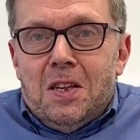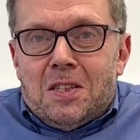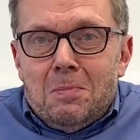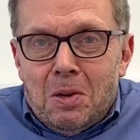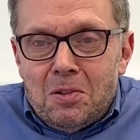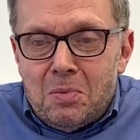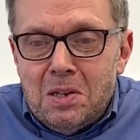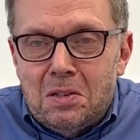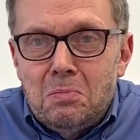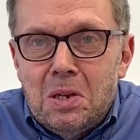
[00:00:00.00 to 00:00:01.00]
is it? Because
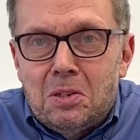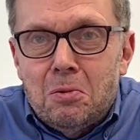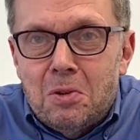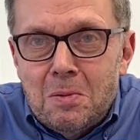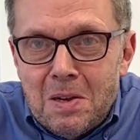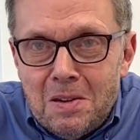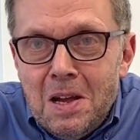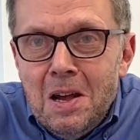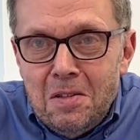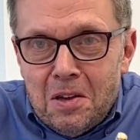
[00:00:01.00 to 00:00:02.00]
we're talking about
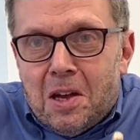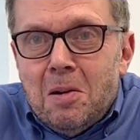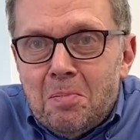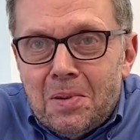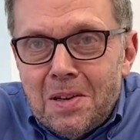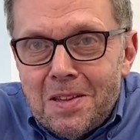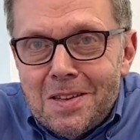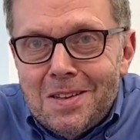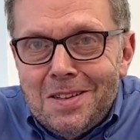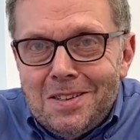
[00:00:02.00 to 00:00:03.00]
the company that
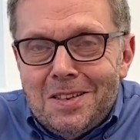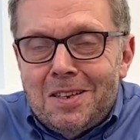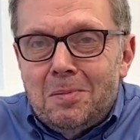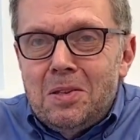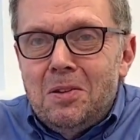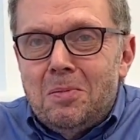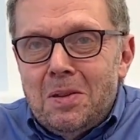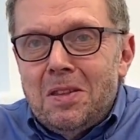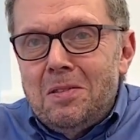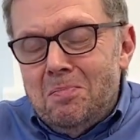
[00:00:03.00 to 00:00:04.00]
is set up in the UK, but
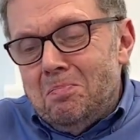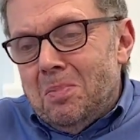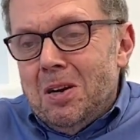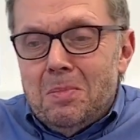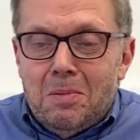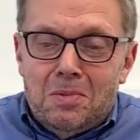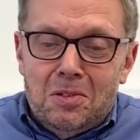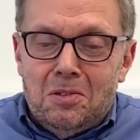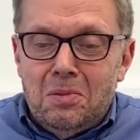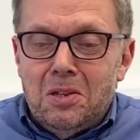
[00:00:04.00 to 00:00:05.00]
they might be able to
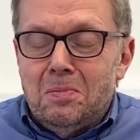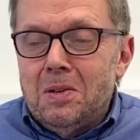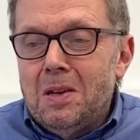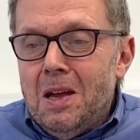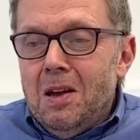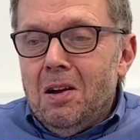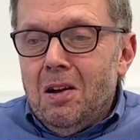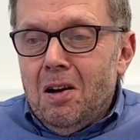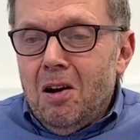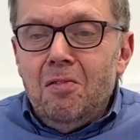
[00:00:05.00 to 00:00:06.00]
switch. But
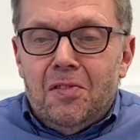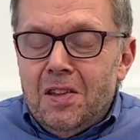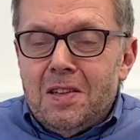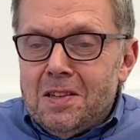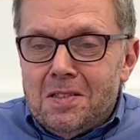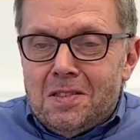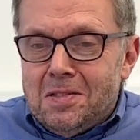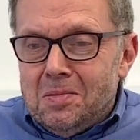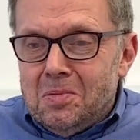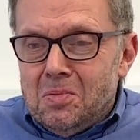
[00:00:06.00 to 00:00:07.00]
hopefully
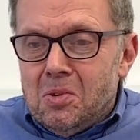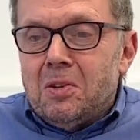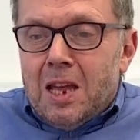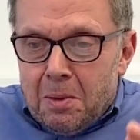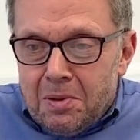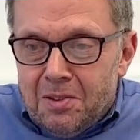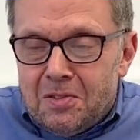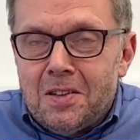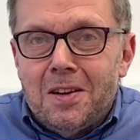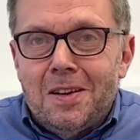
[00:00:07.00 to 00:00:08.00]
that's not going to happen every
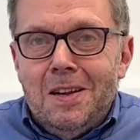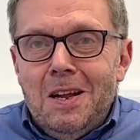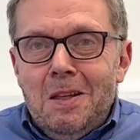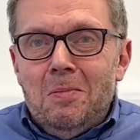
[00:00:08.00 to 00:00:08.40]
day.